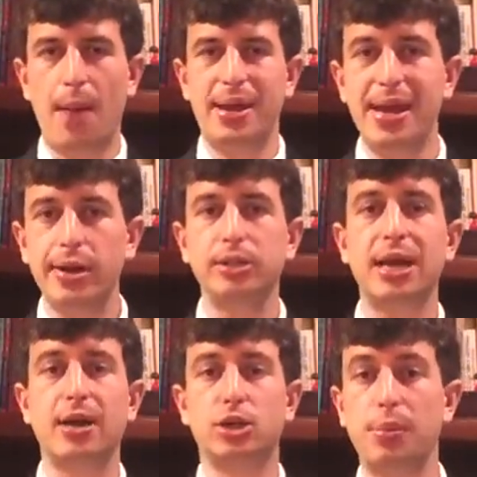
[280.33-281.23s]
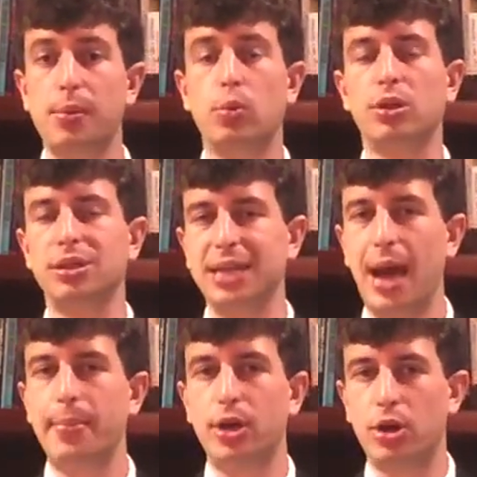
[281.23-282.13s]
Here, Dr. Bieber will
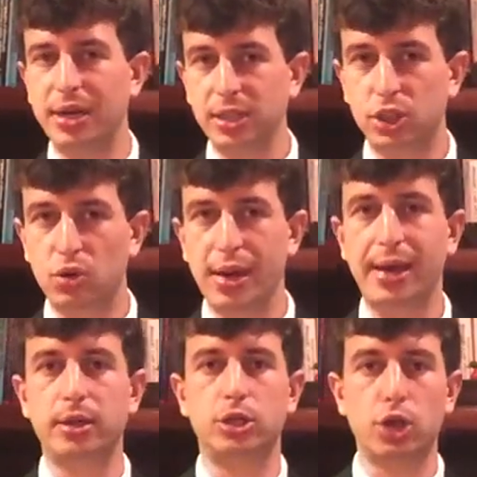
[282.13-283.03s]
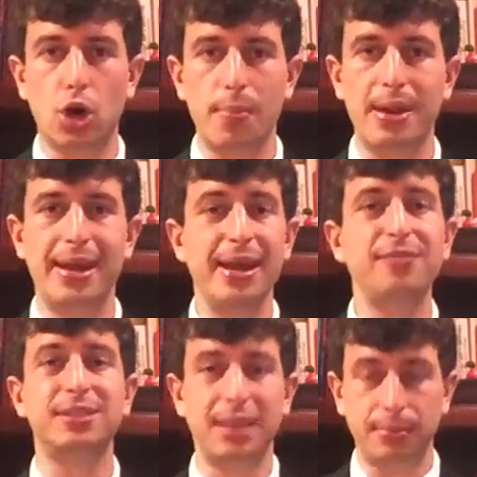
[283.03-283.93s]
examine your history and determine
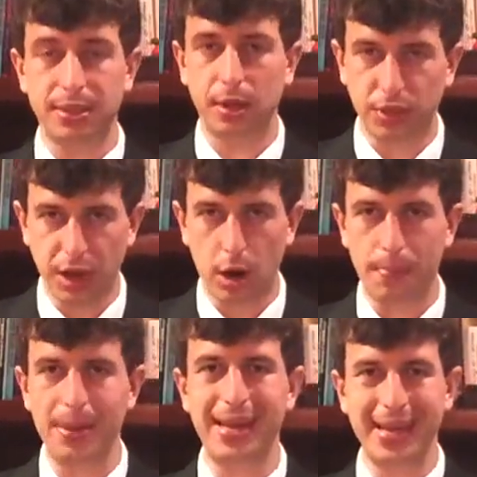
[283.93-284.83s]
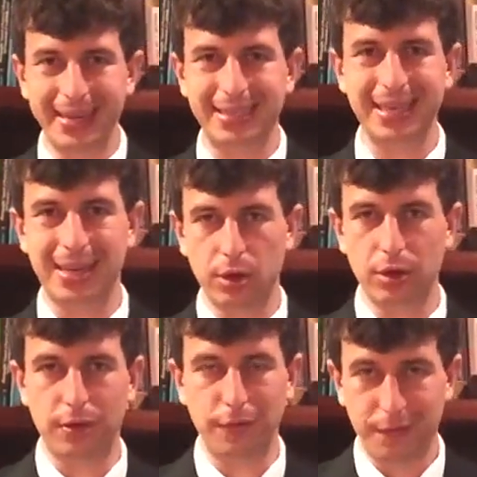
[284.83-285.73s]
if stem cell therapy is a
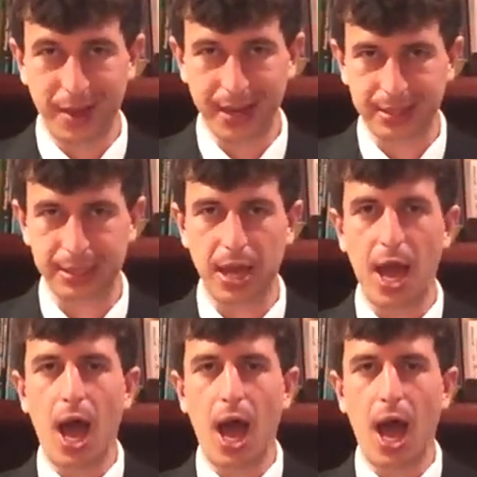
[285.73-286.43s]
good fit.